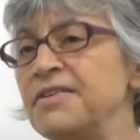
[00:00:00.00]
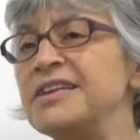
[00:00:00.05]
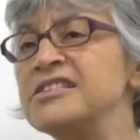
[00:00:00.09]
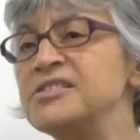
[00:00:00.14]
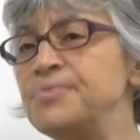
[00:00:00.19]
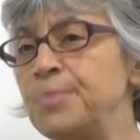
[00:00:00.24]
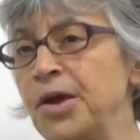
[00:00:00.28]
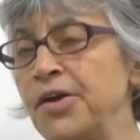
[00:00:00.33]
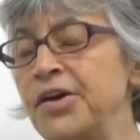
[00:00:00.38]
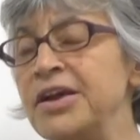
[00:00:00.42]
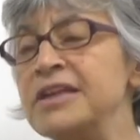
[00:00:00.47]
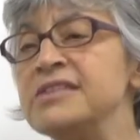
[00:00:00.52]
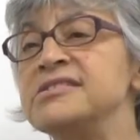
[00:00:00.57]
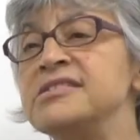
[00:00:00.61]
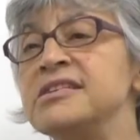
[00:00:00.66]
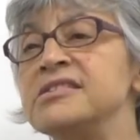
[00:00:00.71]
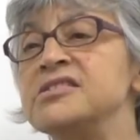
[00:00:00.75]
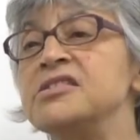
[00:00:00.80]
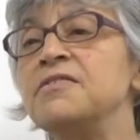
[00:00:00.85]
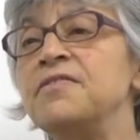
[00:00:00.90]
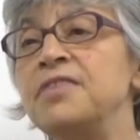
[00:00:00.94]

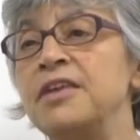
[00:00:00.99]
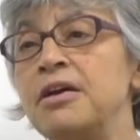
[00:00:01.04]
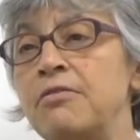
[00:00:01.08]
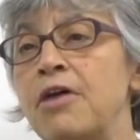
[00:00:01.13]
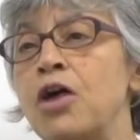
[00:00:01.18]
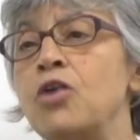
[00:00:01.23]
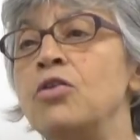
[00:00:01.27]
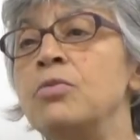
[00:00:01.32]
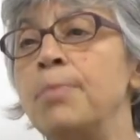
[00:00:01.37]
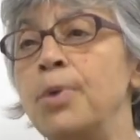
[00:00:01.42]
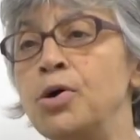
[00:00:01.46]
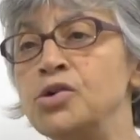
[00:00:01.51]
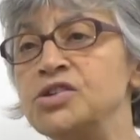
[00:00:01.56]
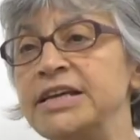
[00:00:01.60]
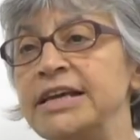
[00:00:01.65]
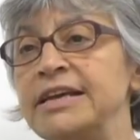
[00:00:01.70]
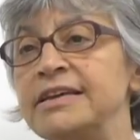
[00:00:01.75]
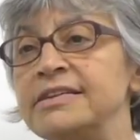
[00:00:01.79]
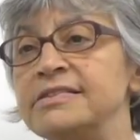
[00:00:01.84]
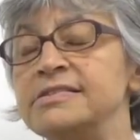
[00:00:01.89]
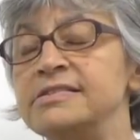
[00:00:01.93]
experiences of their own
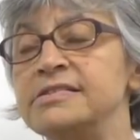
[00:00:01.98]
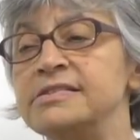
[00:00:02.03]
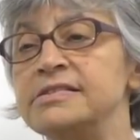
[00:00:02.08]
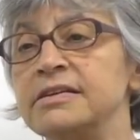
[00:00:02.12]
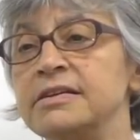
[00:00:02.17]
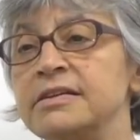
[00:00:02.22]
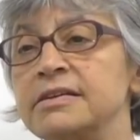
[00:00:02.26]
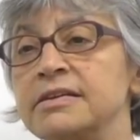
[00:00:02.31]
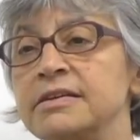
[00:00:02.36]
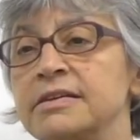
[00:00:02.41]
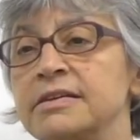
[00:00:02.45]
bodies.